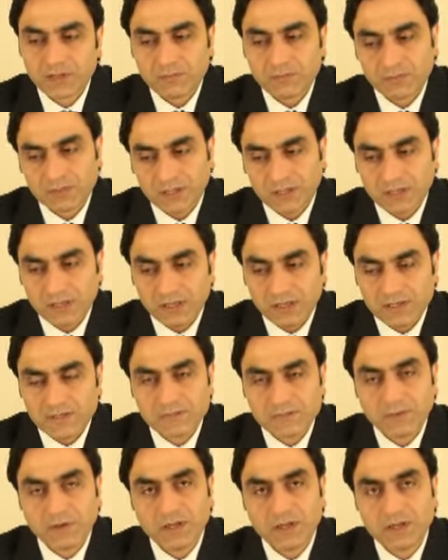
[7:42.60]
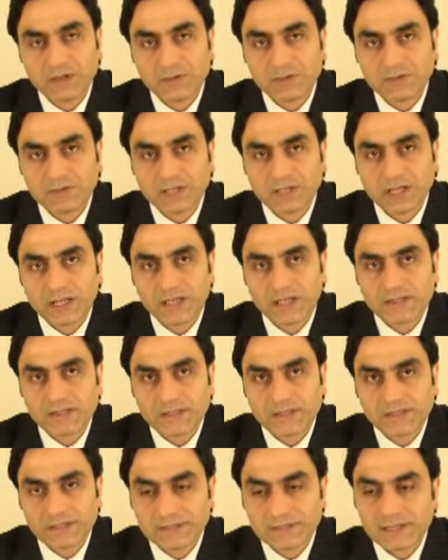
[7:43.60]
but Allah subhanahu wa ta'ala
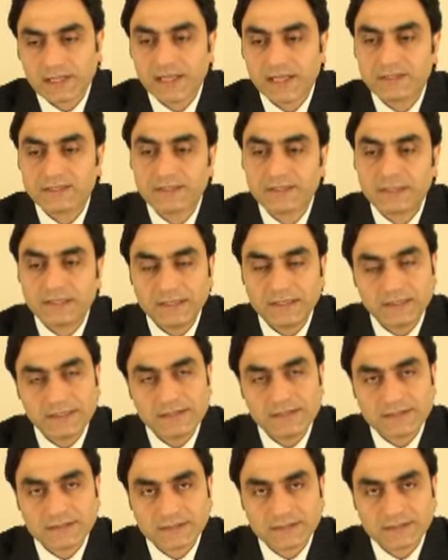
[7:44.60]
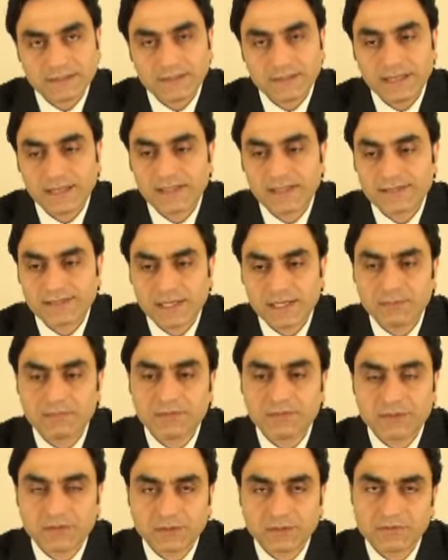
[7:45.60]
says, and He is the
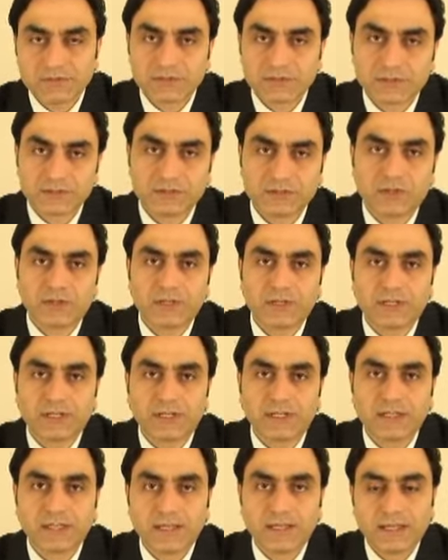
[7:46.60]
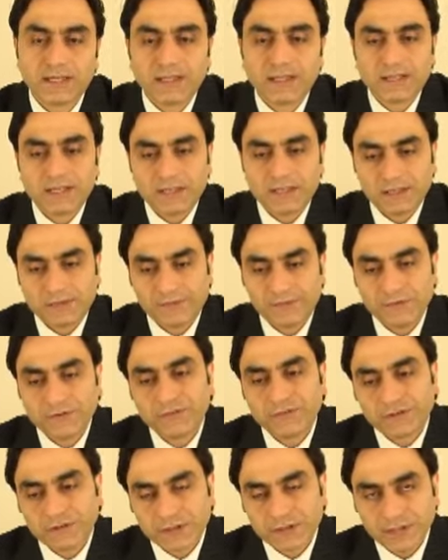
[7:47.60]
acceptor of the returning. If you
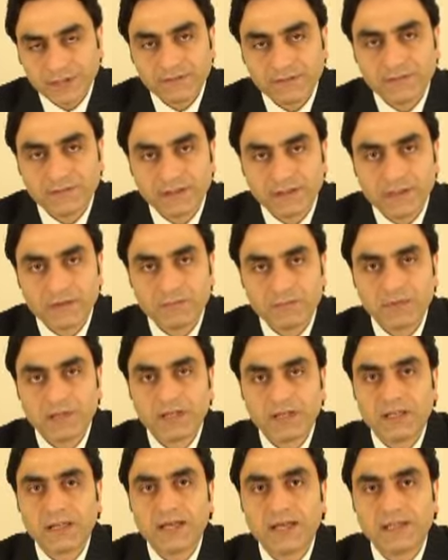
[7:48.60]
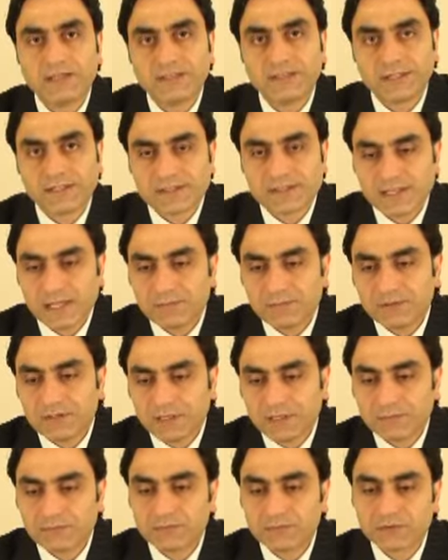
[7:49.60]
forgive Him and accept
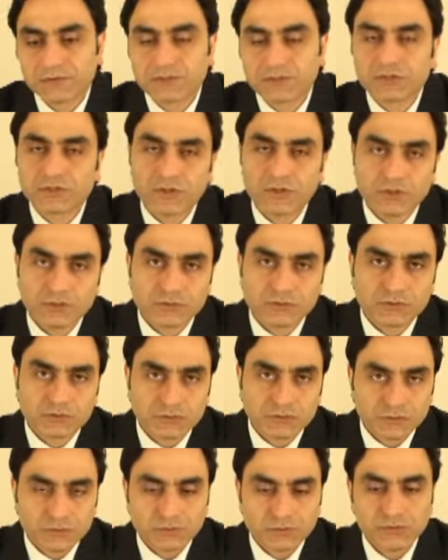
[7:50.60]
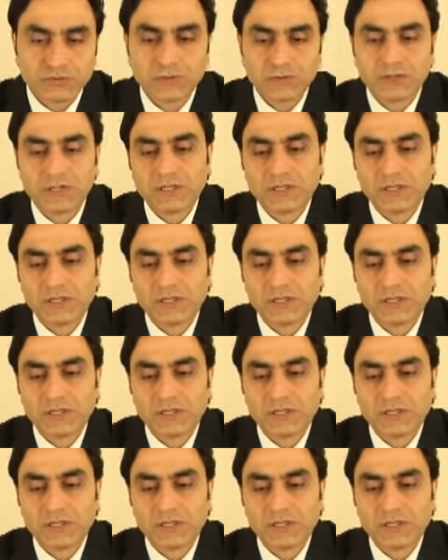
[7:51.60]
Him to return to you,